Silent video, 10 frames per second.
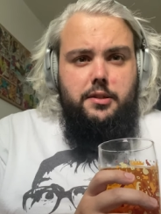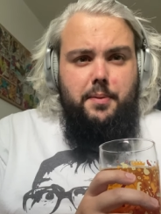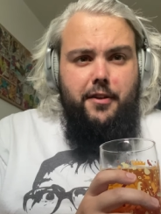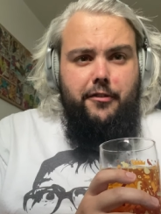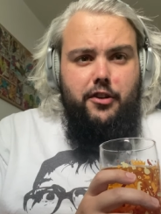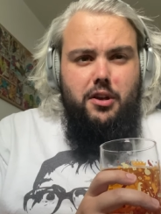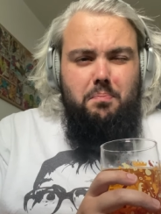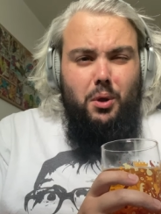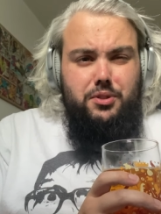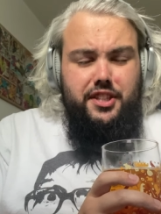bit of a
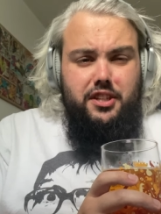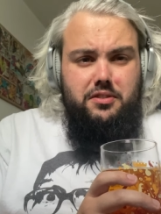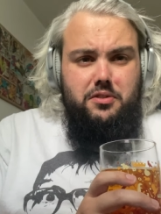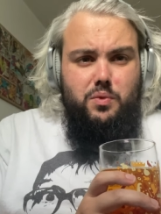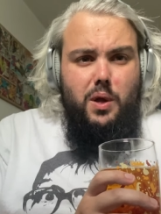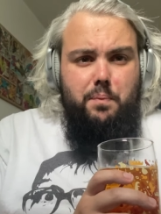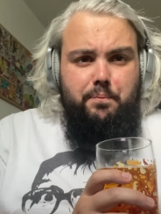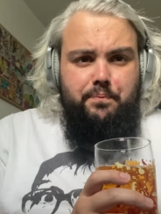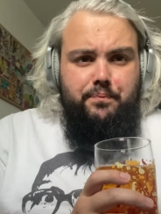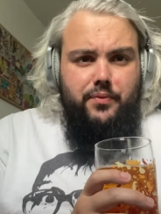maltiness as well
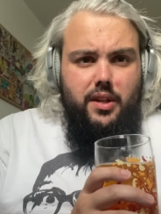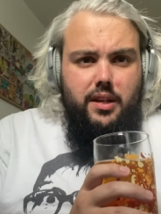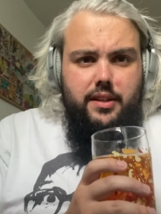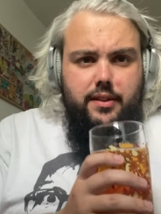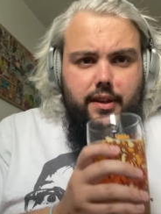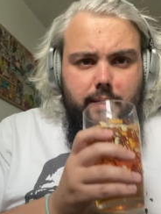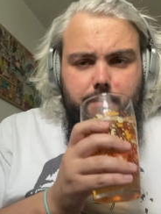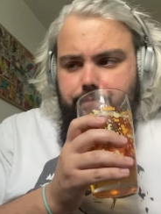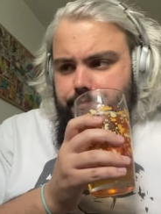in there.